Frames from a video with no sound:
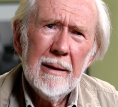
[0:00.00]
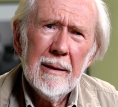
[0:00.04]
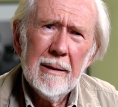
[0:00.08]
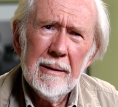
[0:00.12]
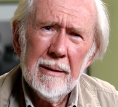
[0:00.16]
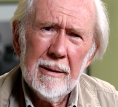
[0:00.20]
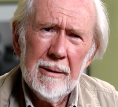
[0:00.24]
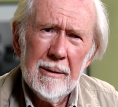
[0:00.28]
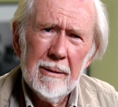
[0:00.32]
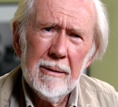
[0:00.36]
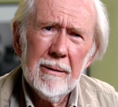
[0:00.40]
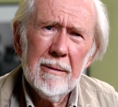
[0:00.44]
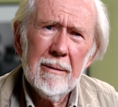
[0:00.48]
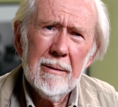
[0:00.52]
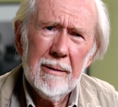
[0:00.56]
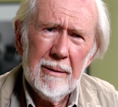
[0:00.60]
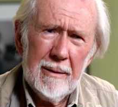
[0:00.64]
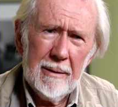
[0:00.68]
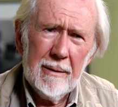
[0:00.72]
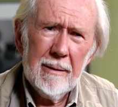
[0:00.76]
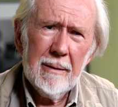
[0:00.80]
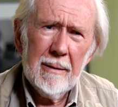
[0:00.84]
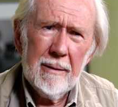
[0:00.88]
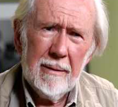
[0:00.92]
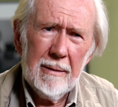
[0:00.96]
So
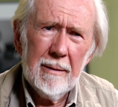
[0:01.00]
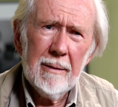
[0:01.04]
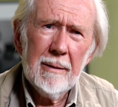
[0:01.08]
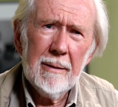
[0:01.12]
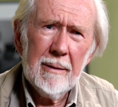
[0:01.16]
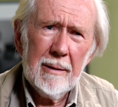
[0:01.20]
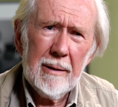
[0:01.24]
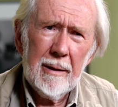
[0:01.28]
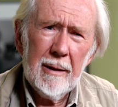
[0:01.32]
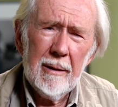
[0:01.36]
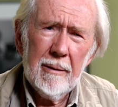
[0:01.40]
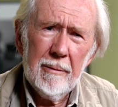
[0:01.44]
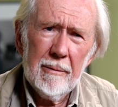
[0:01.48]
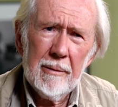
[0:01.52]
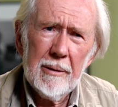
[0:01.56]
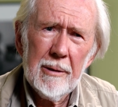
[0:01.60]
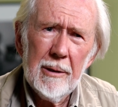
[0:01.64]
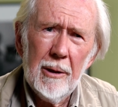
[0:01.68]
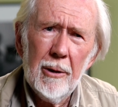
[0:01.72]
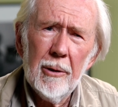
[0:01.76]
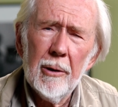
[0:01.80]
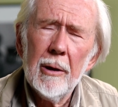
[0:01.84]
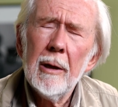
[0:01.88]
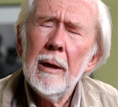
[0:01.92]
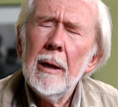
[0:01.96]
it's kind of
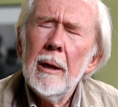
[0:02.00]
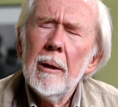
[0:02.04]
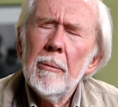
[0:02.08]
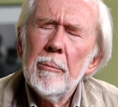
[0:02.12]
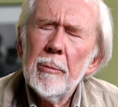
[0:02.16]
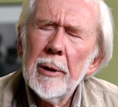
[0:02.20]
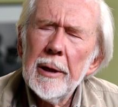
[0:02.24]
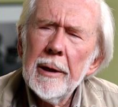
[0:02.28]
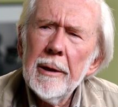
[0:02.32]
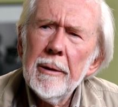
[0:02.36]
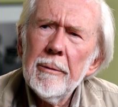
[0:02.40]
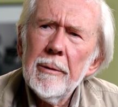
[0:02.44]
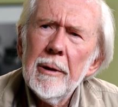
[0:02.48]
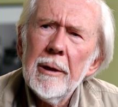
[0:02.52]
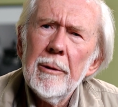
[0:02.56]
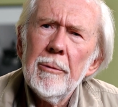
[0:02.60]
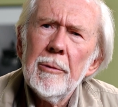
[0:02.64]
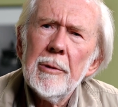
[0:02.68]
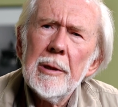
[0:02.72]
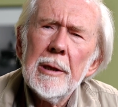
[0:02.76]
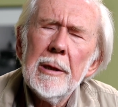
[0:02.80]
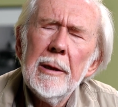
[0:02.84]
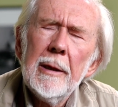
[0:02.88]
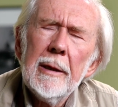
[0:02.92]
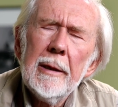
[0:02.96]
slow. But I
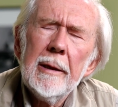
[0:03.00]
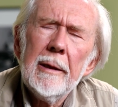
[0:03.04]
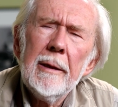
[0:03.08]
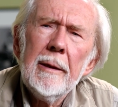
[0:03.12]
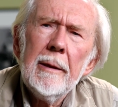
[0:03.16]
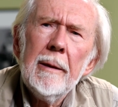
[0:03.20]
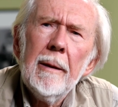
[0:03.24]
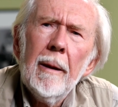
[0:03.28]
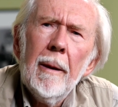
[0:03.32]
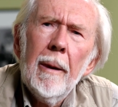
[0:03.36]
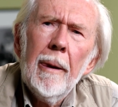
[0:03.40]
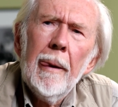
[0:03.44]
was lucky.